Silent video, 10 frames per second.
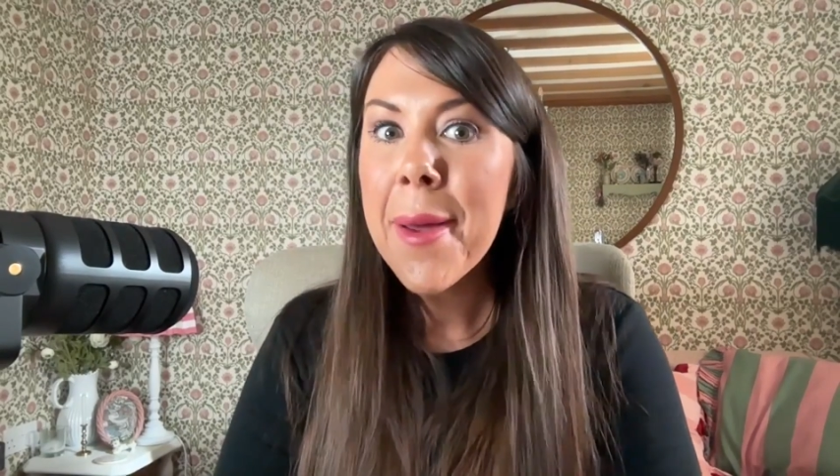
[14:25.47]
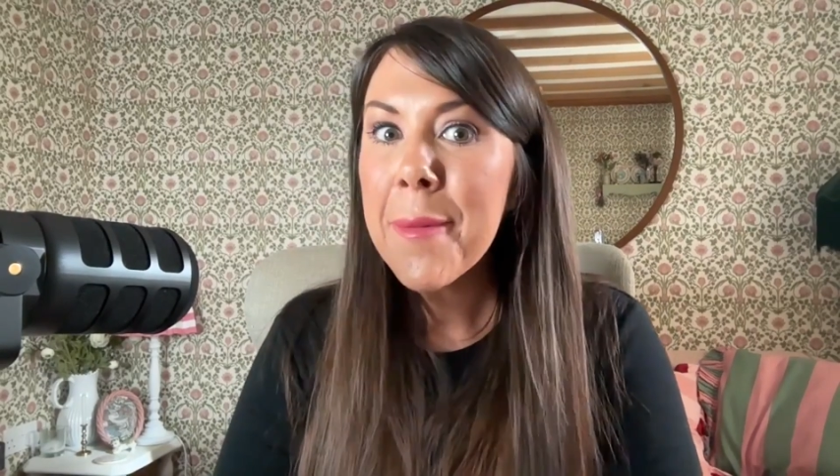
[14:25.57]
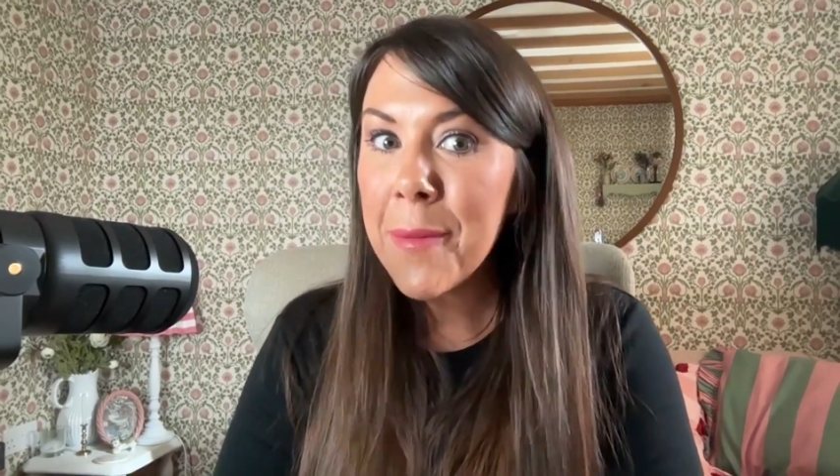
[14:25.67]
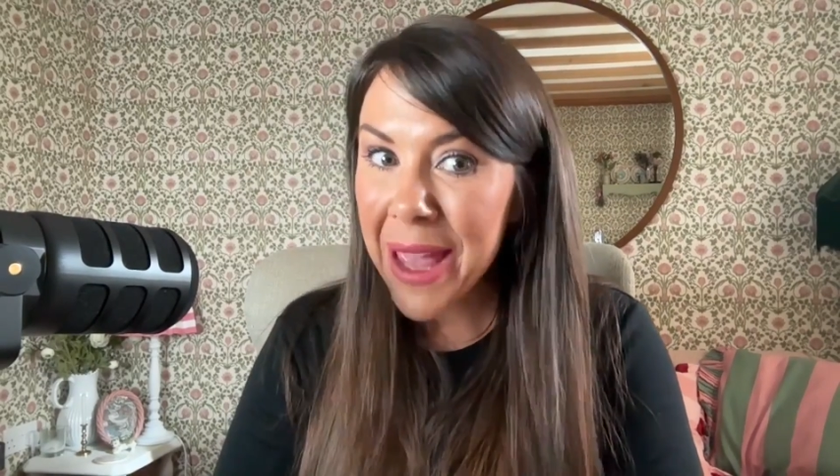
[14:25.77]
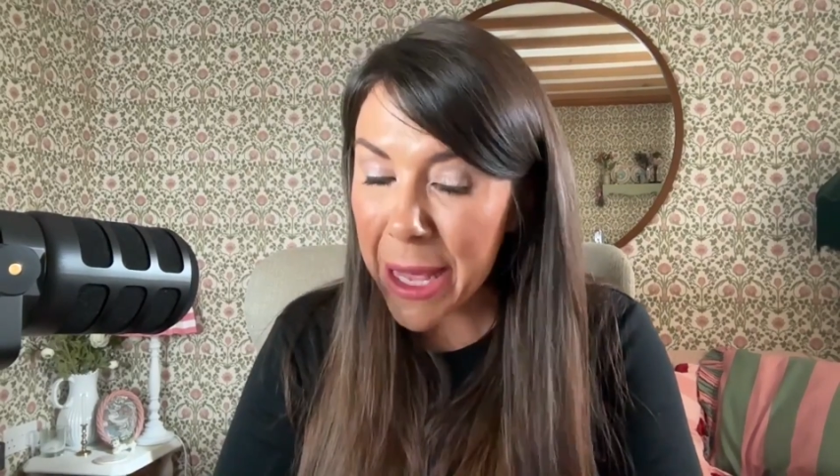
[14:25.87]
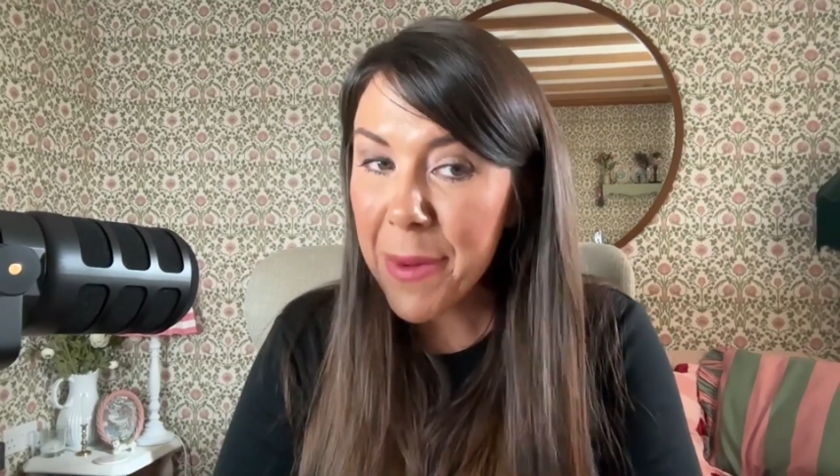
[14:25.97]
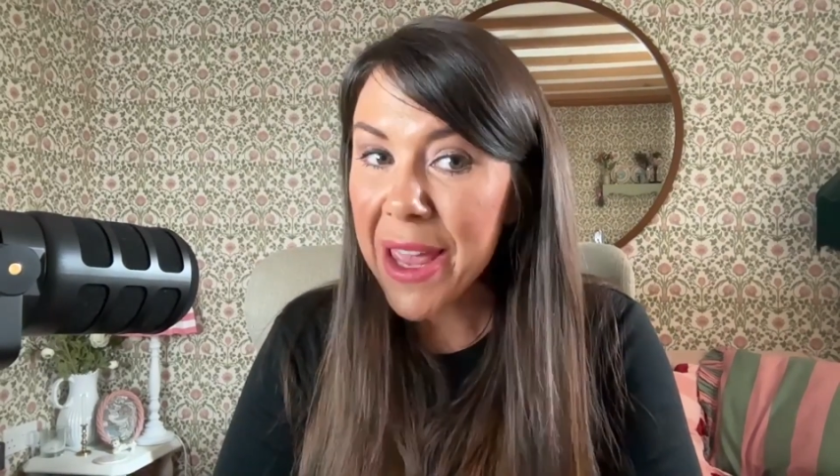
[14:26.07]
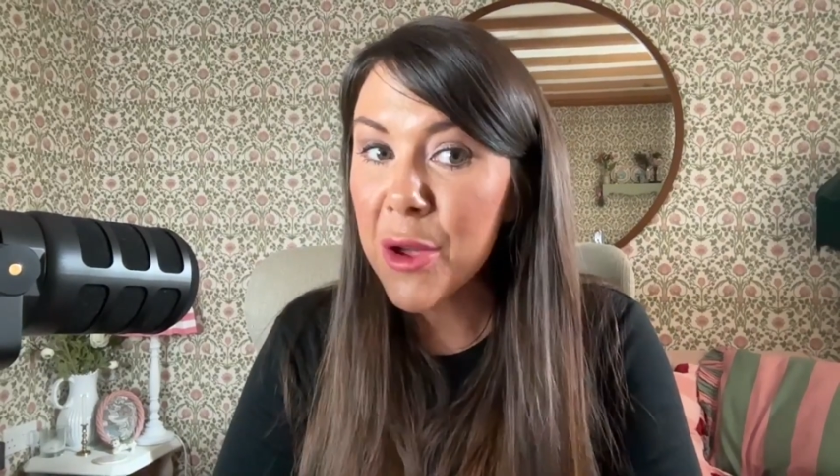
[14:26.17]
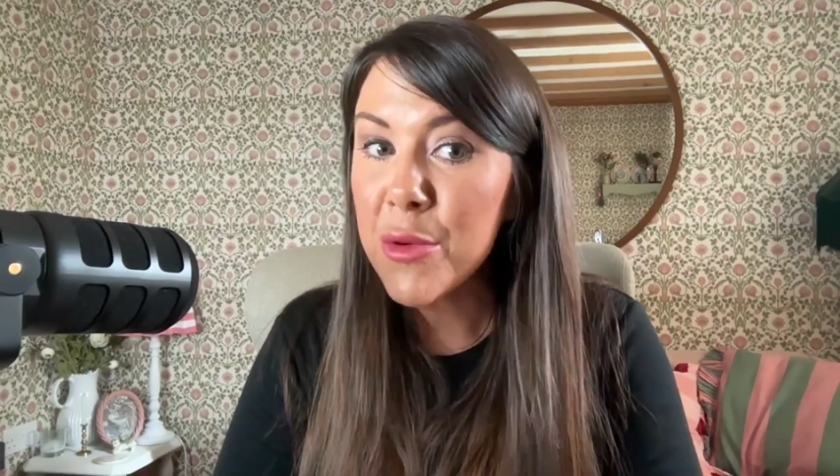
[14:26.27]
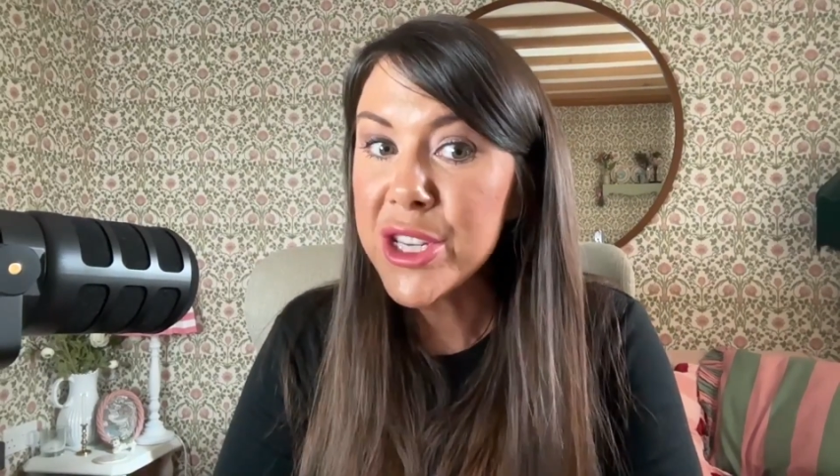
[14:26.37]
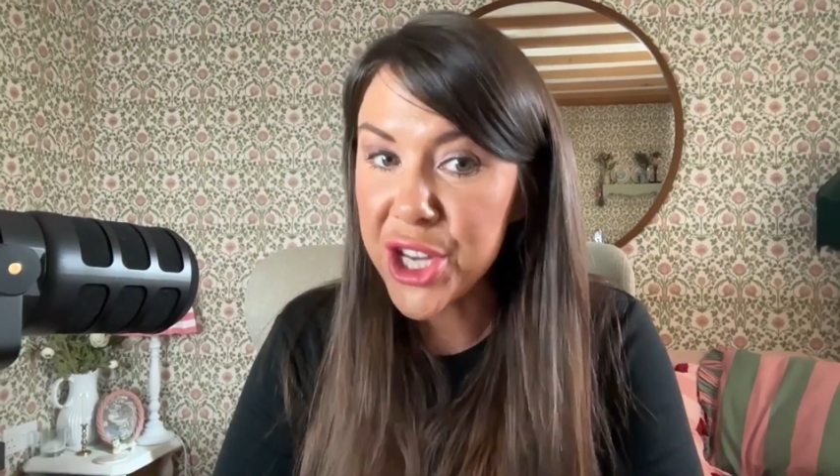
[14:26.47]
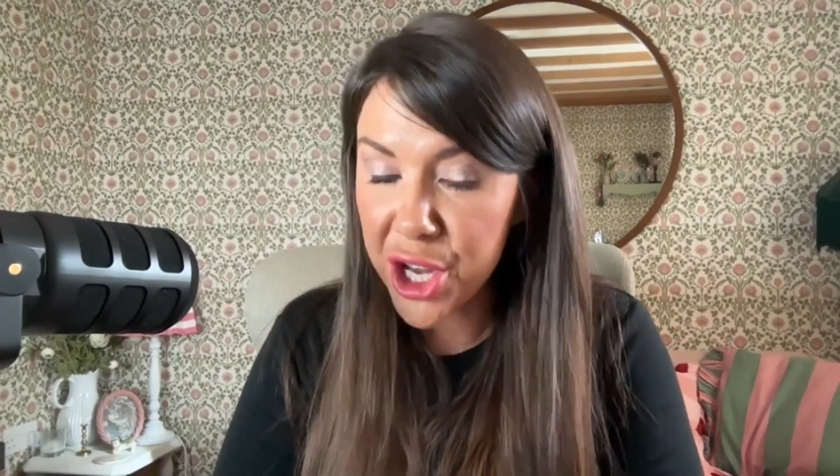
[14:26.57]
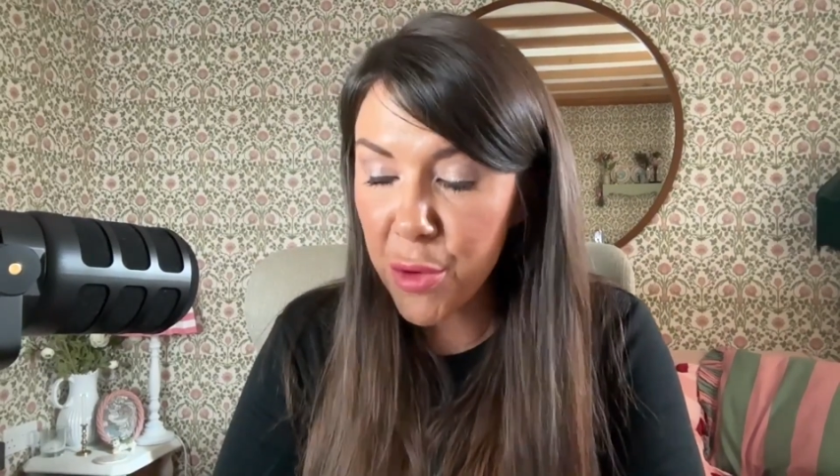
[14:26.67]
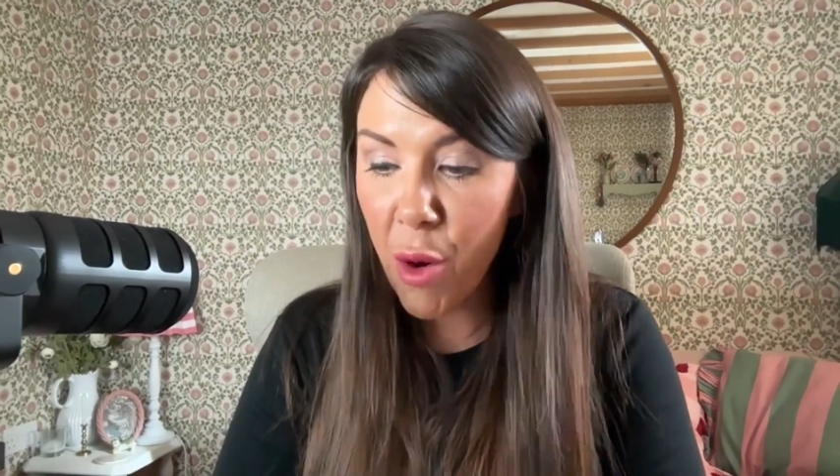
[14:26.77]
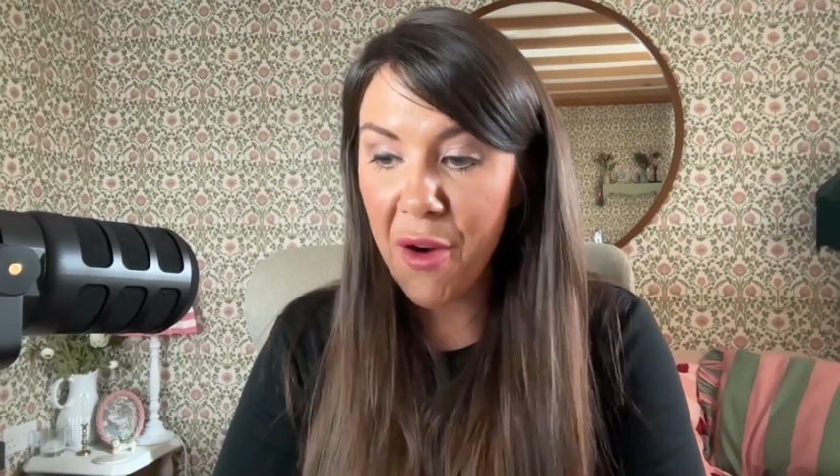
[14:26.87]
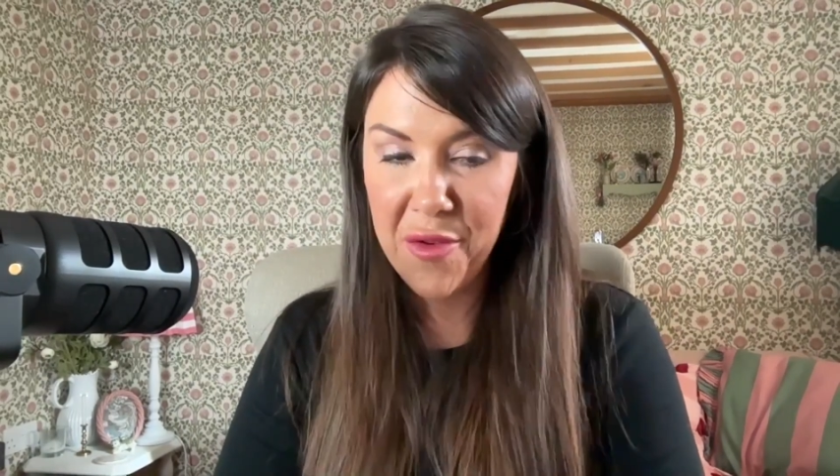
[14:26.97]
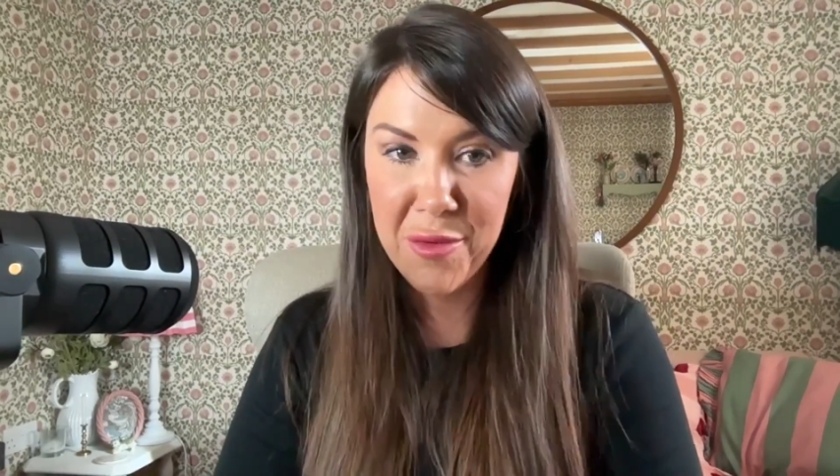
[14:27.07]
Maybe you do offer